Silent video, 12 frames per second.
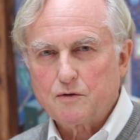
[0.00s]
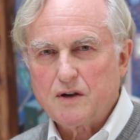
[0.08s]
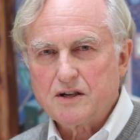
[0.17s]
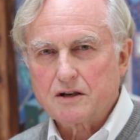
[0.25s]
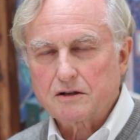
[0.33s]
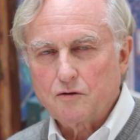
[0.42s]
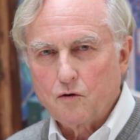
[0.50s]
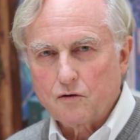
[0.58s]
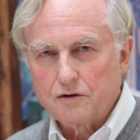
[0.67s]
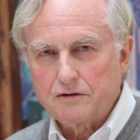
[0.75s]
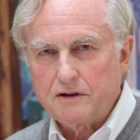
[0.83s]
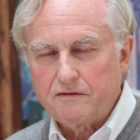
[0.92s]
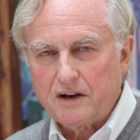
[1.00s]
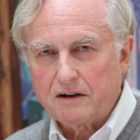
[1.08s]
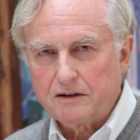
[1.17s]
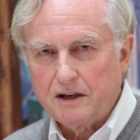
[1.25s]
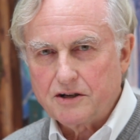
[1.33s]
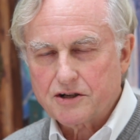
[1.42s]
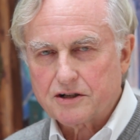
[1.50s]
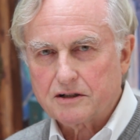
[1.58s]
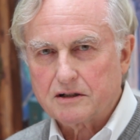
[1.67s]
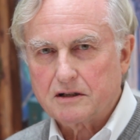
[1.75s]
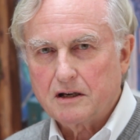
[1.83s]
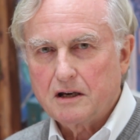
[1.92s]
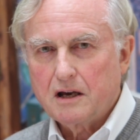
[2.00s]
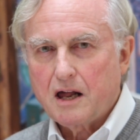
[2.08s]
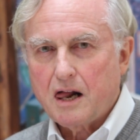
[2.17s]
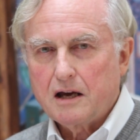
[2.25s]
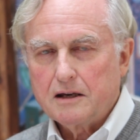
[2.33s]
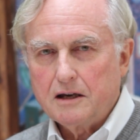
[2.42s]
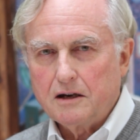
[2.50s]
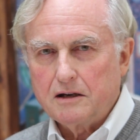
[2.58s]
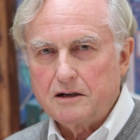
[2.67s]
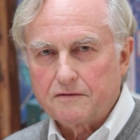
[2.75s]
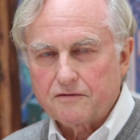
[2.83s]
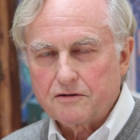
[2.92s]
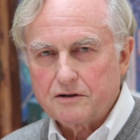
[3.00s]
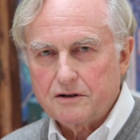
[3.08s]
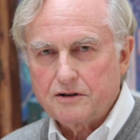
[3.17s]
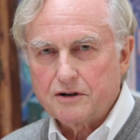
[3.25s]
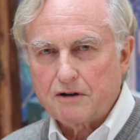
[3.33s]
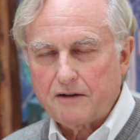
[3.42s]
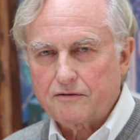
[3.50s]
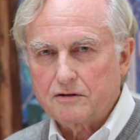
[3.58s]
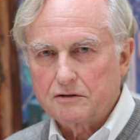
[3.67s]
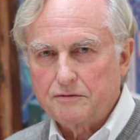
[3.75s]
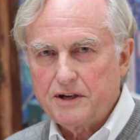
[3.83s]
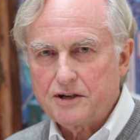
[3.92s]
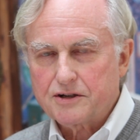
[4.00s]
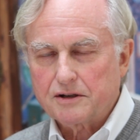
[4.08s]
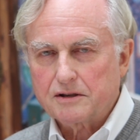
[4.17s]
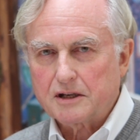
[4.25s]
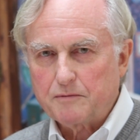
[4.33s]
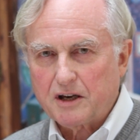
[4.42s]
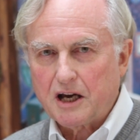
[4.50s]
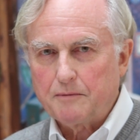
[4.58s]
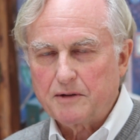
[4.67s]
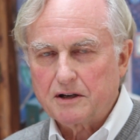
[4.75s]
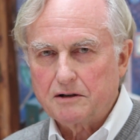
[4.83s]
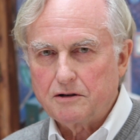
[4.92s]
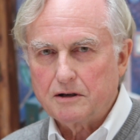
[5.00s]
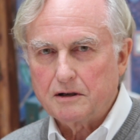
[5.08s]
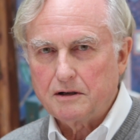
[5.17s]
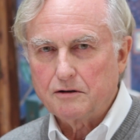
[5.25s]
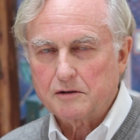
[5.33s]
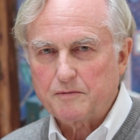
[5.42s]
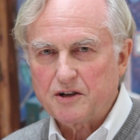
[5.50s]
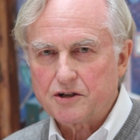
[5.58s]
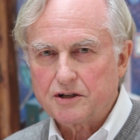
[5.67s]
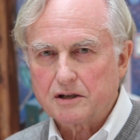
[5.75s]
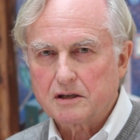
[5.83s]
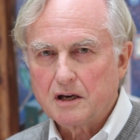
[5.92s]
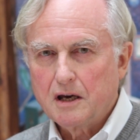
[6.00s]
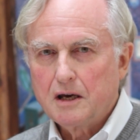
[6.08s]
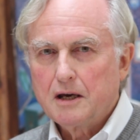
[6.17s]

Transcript: between just ordinary variation in different geographical regions and becoming a new, a new species.